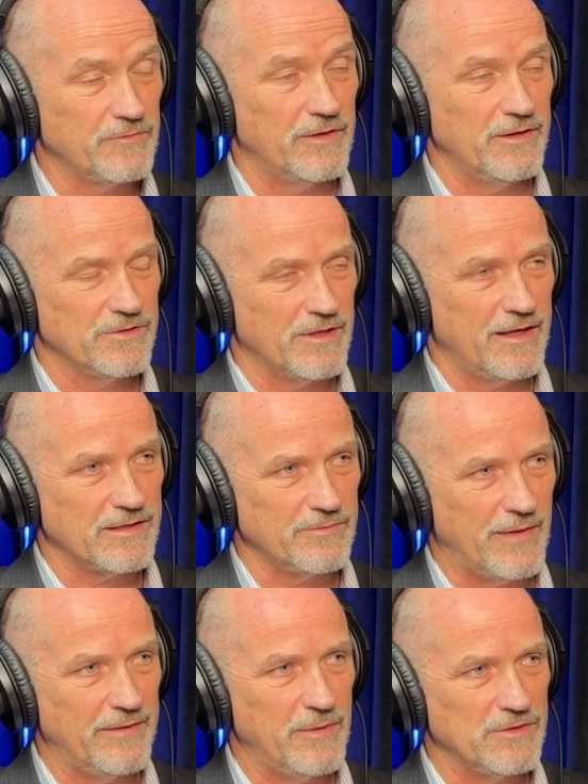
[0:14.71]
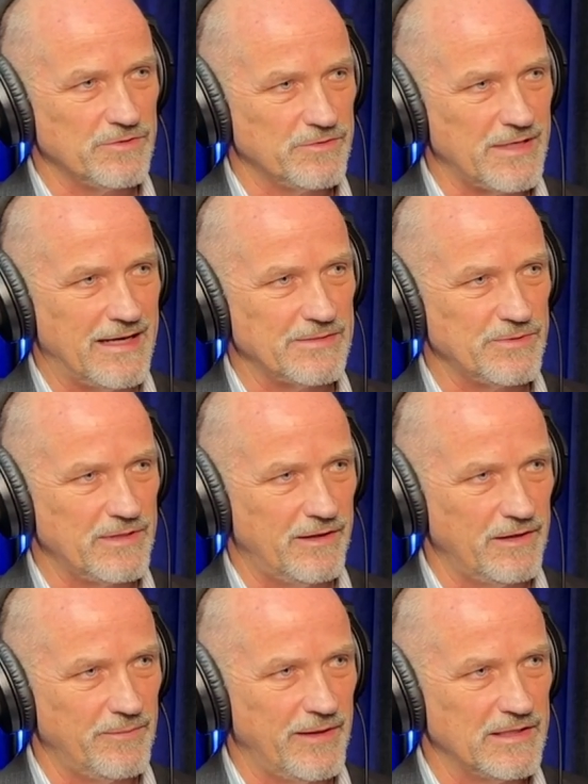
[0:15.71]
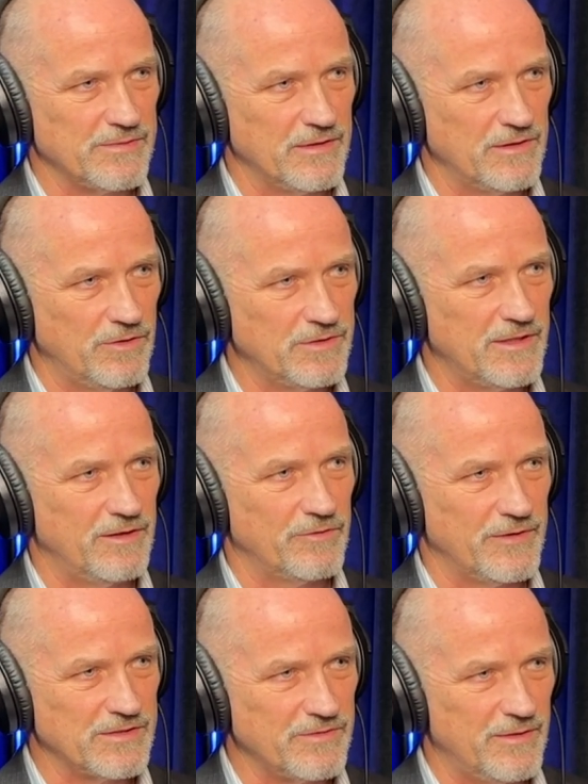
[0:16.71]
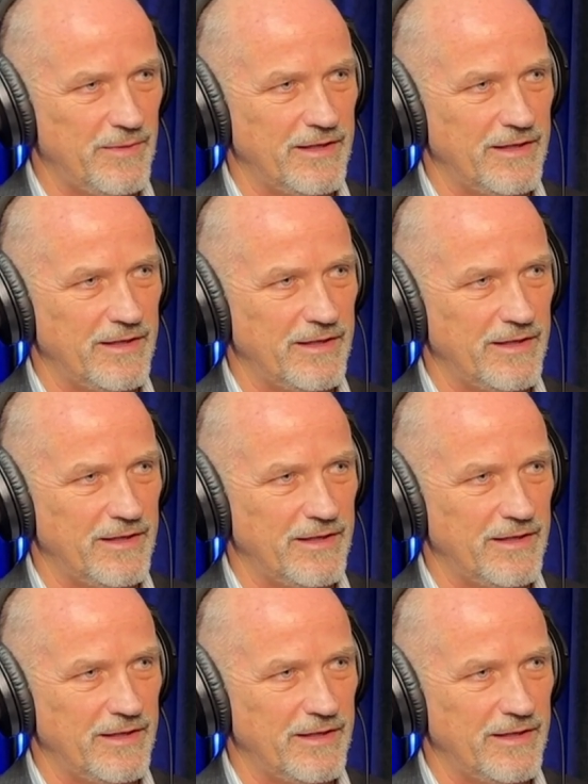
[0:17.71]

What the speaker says: it's funny you should ask. My major is hospitality management, hotel and restaurant